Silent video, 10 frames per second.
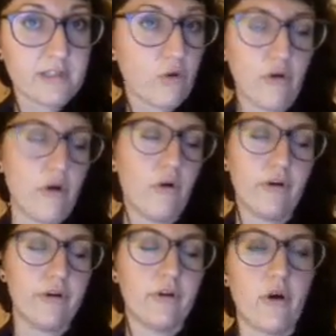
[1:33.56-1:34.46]
or
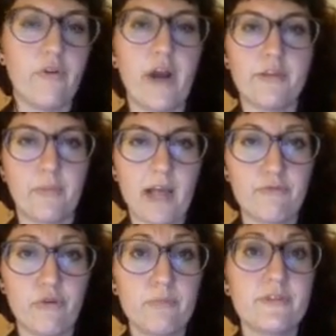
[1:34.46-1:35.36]
over other
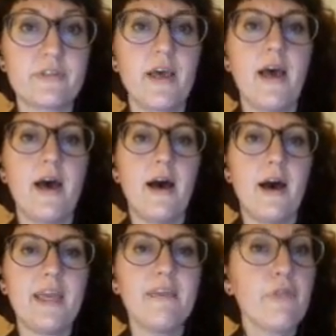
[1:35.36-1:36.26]
platforms,
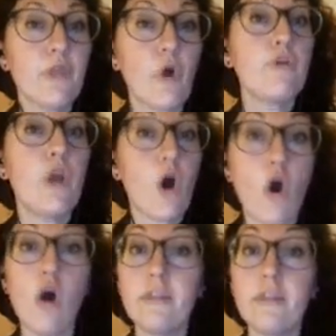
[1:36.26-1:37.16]
even though not
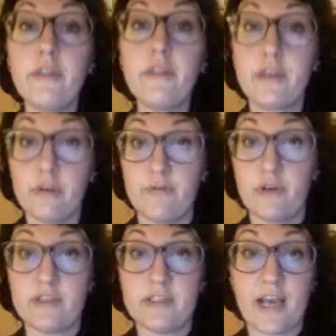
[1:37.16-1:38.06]
all the
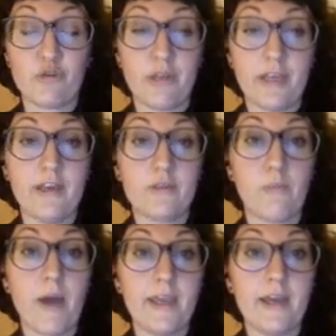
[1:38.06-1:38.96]
universities actually, to
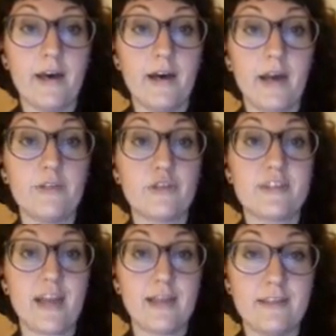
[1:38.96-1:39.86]
my
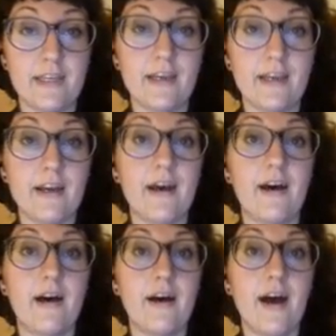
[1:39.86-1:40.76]
understanding,
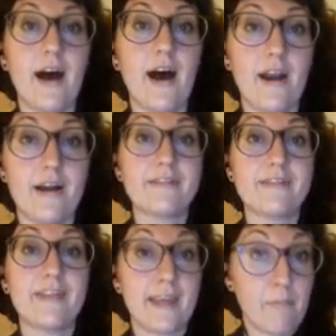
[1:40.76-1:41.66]
are
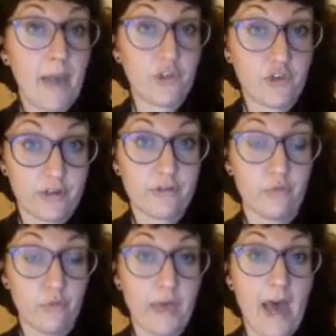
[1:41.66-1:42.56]
taking measures to
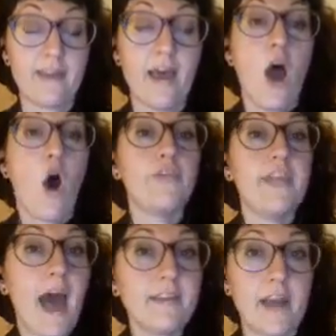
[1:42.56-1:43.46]
do that. On
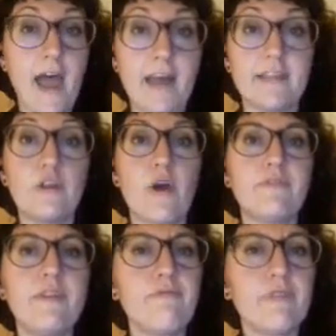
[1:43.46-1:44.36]
the other hand, you
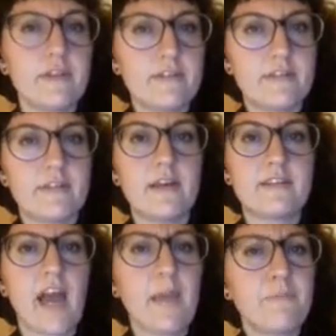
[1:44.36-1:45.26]
have different
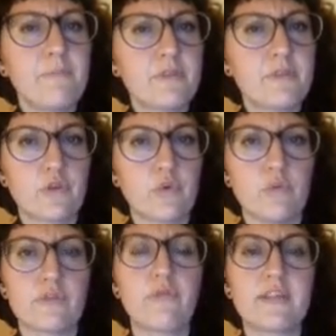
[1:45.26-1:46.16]
types of
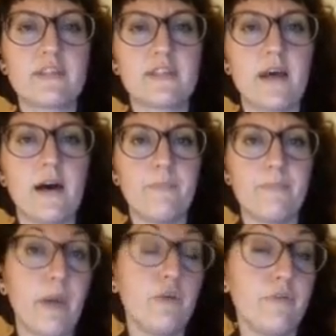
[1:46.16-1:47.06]
schools. For instance,
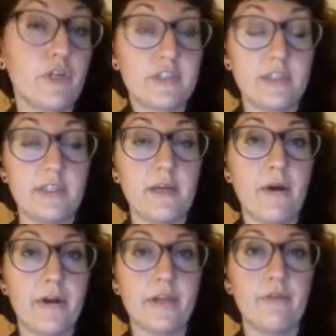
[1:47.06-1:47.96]
my university, the
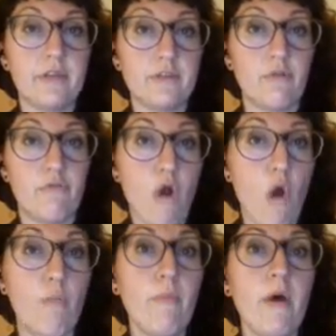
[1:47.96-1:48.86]
American University of Rome,
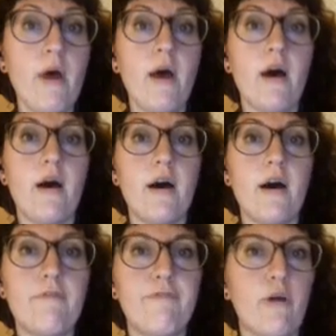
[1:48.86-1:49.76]

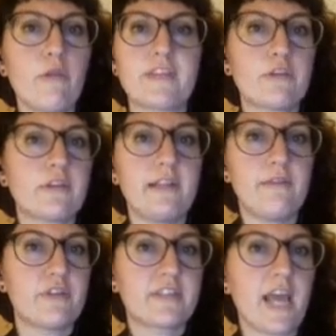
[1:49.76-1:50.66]
follows a totally
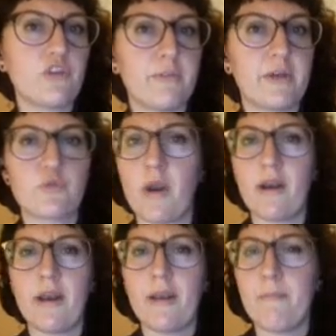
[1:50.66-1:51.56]
different schedule because we
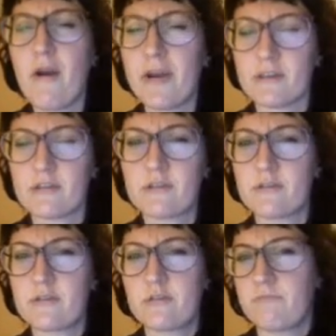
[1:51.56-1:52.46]
are an American
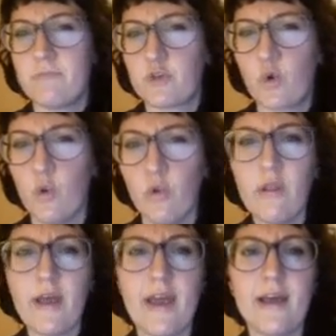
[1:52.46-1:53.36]
school,
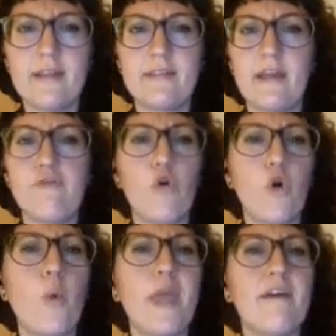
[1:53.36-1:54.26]
and
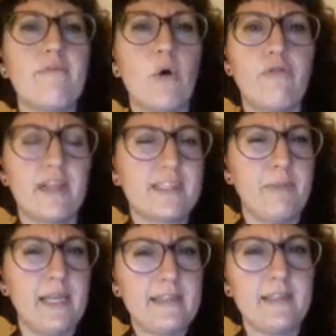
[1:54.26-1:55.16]
therefore we have more
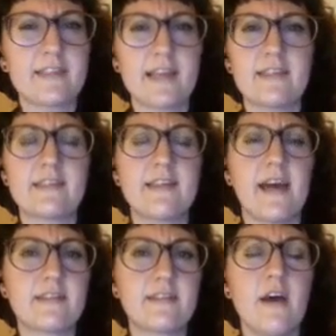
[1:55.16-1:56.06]
flexibility in the sense
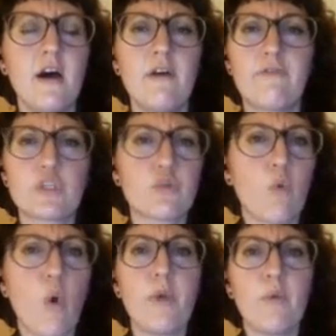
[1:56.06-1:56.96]
that, first of all,
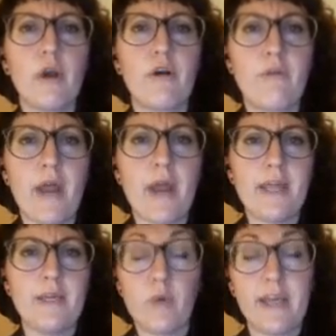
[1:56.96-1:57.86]
we were already,
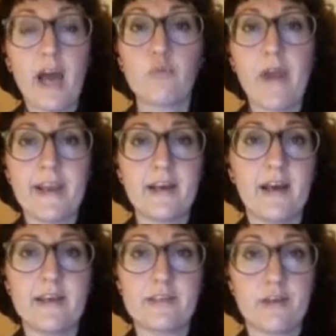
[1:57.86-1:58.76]
when the outbreak
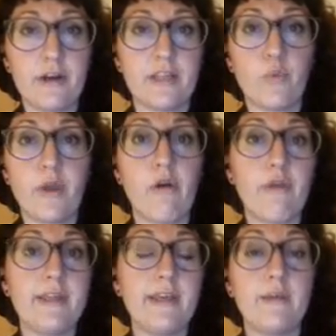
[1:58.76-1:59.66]
started, we are
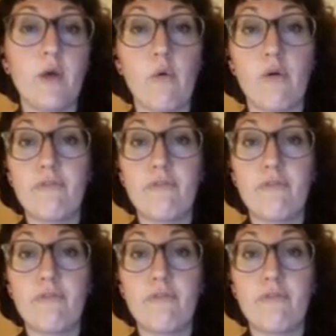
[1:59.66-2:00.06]
already in our